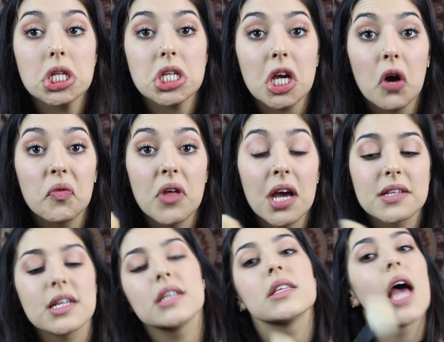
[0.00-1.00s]
take off the
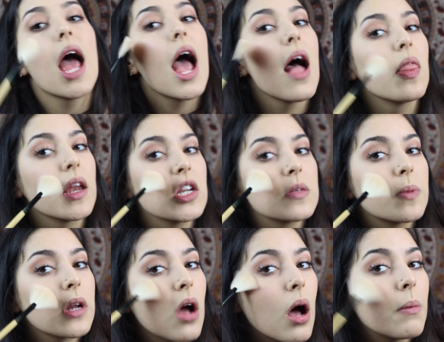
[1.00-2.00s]
excess, and then I just
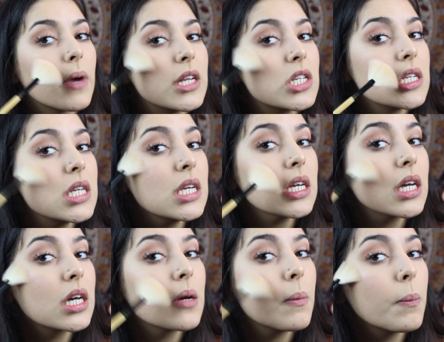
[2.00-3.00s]
put it on my
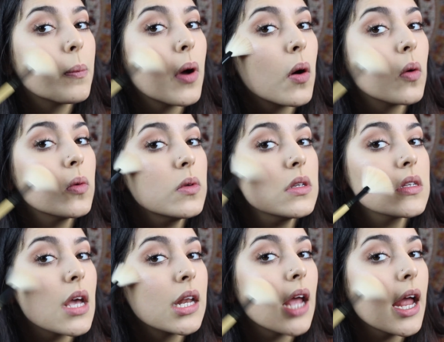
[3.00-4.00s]
cheek
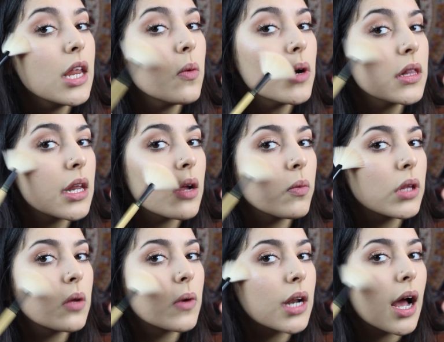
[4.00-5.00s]
bones and anywhere that I
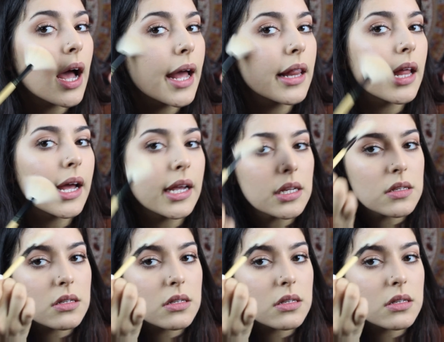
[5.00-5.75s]
really want to highlight.